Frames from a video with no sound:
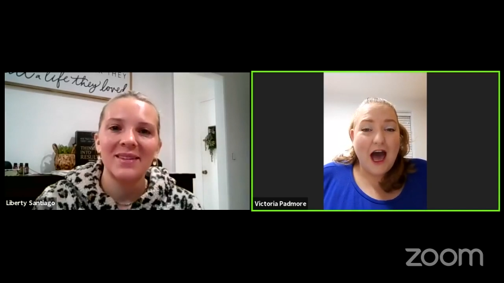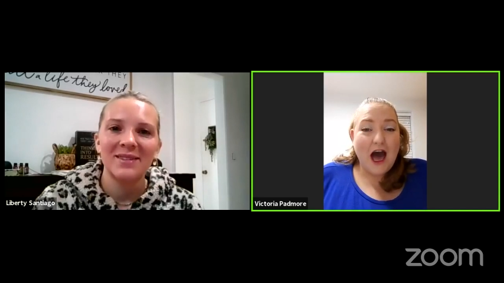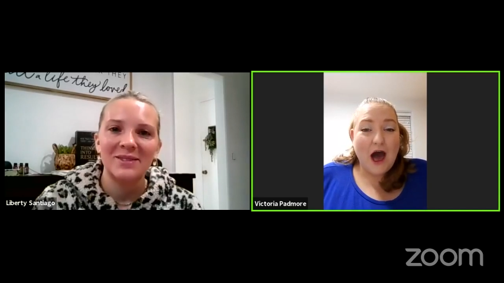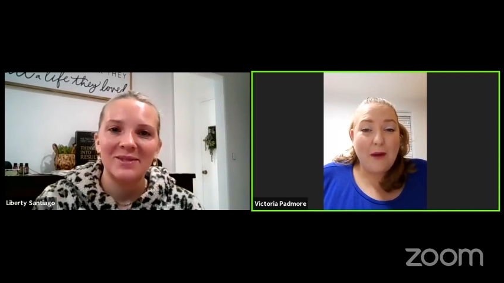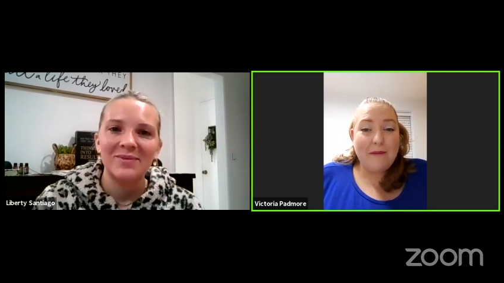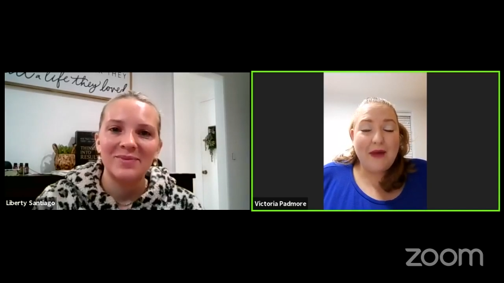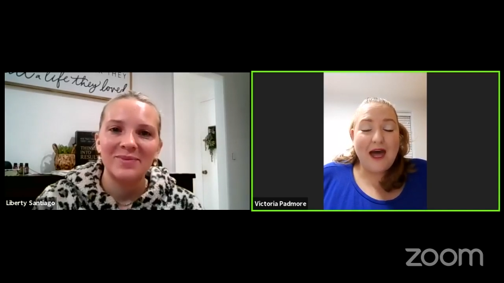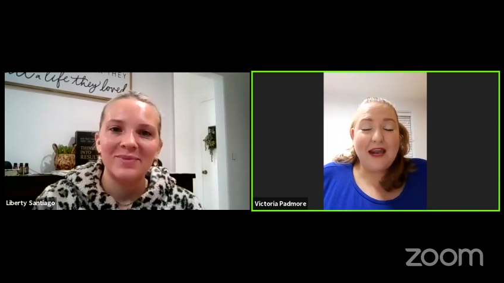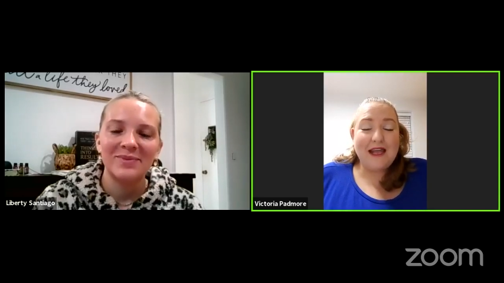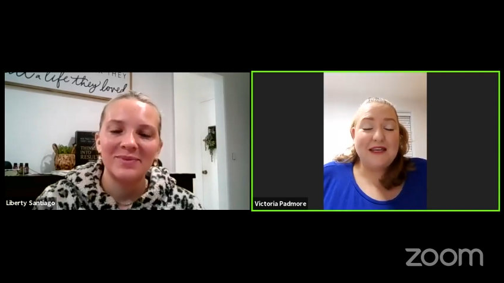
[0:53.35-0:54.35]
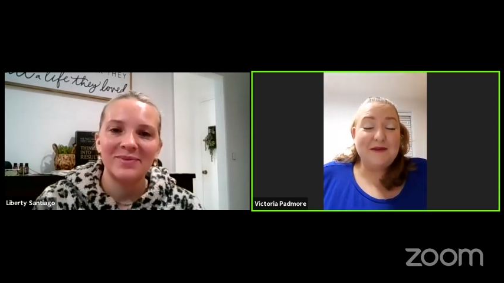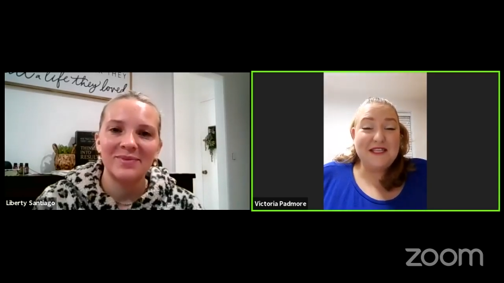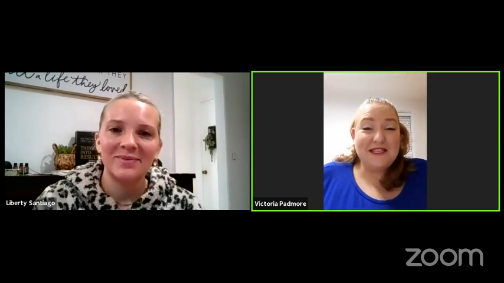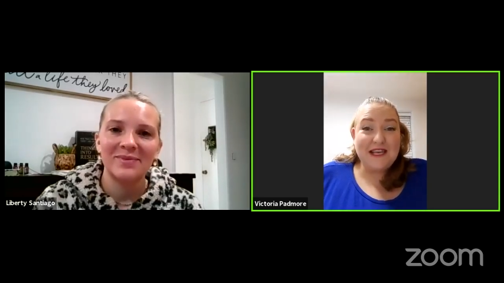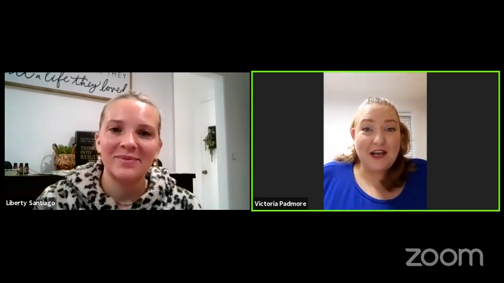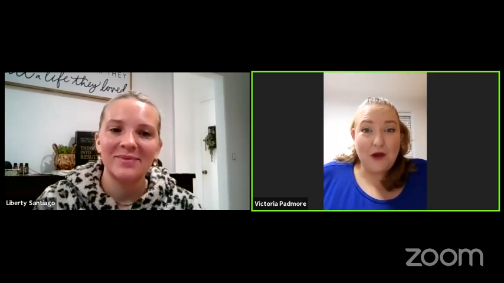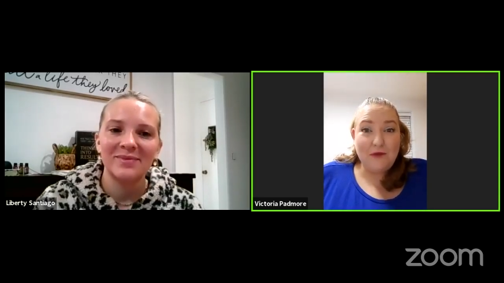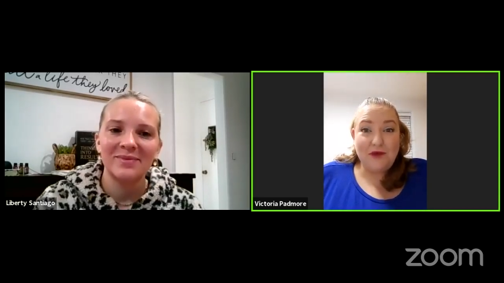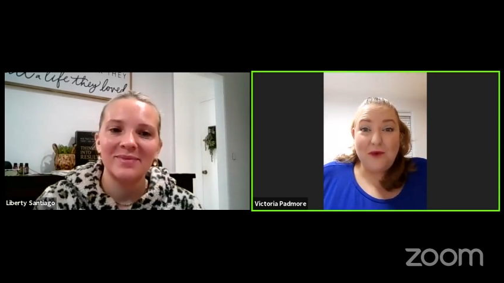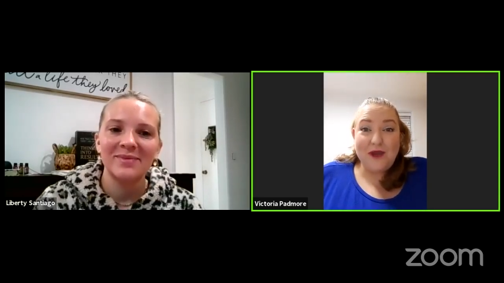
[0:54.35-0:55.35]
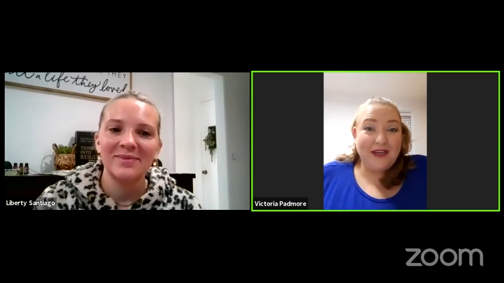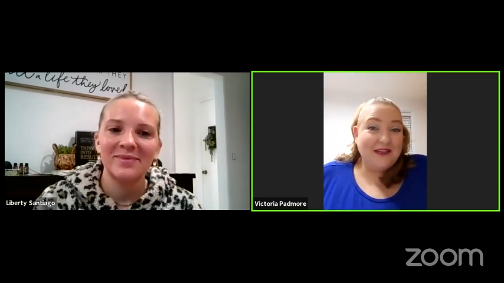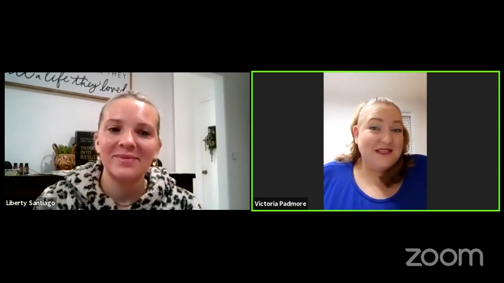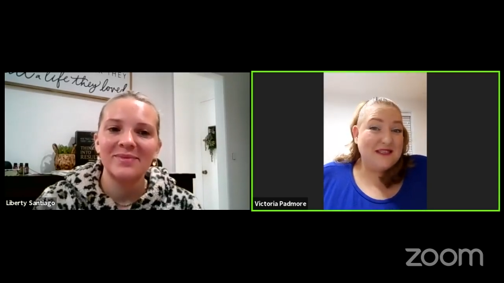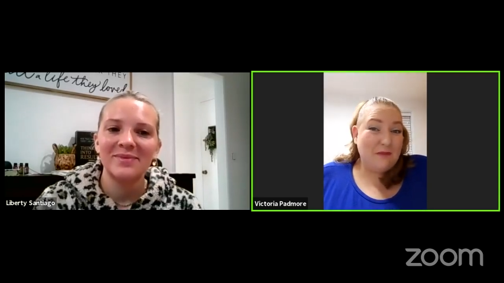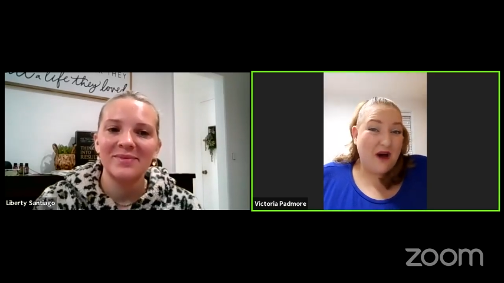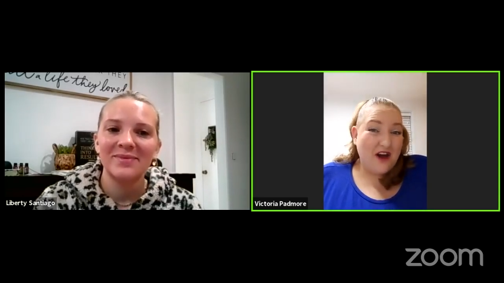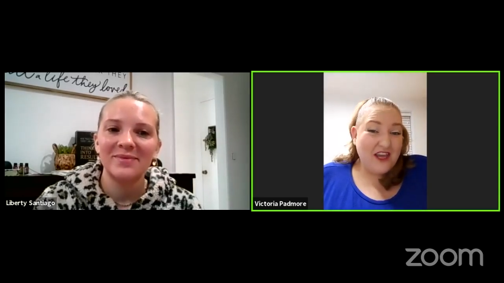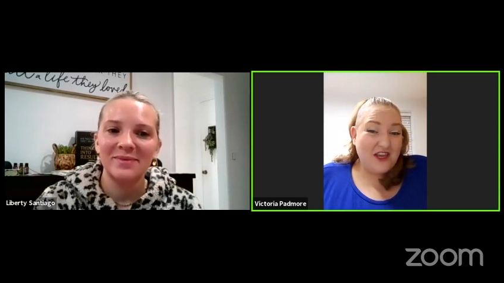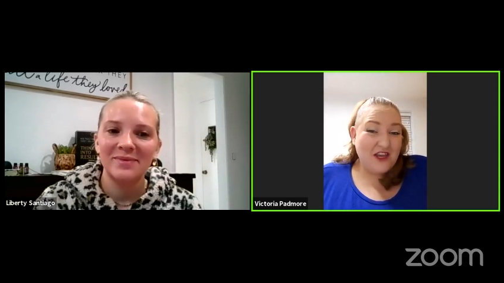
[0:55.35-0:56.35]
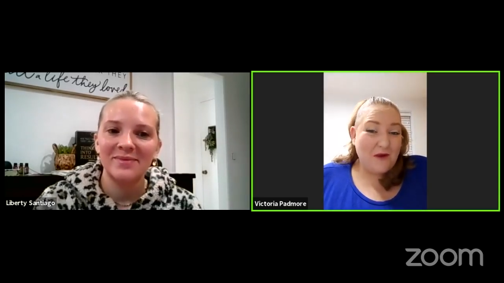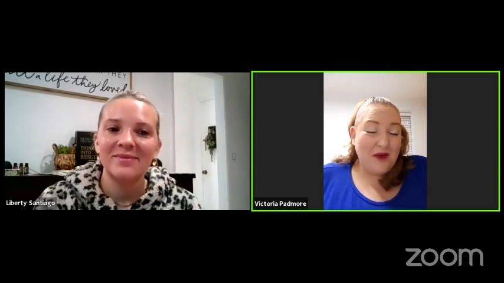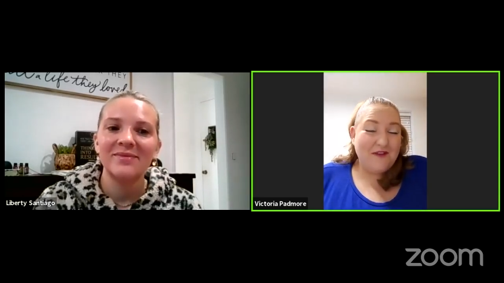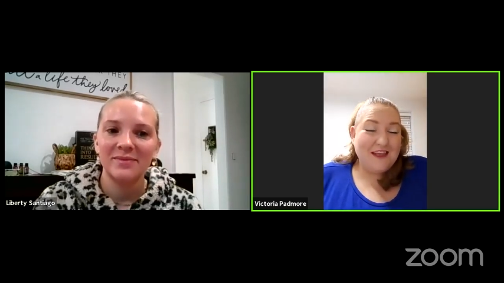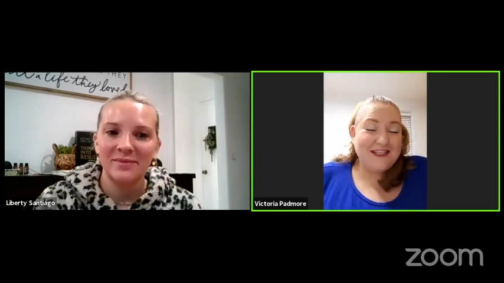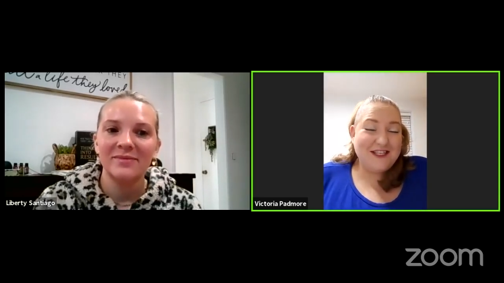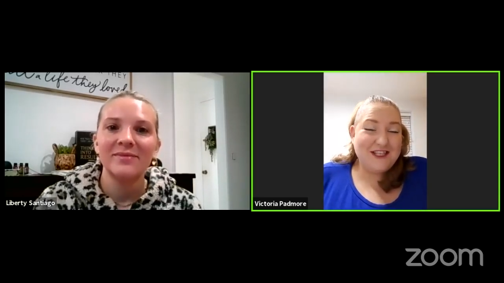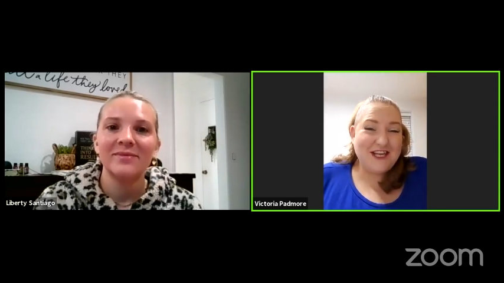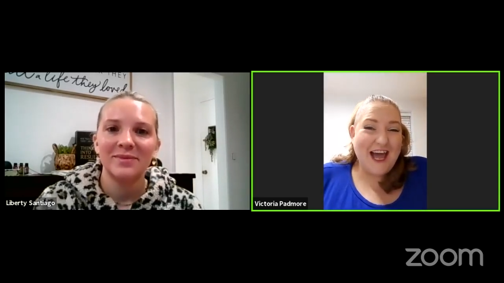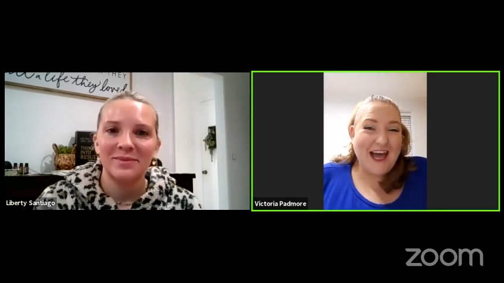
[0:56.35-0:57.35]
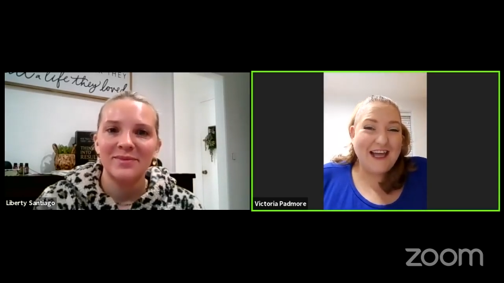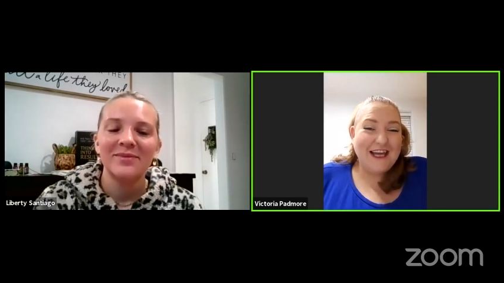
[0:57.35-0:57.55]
Speaker 1: Um, and as Liberty said, I hope that we can inspire you over this chat.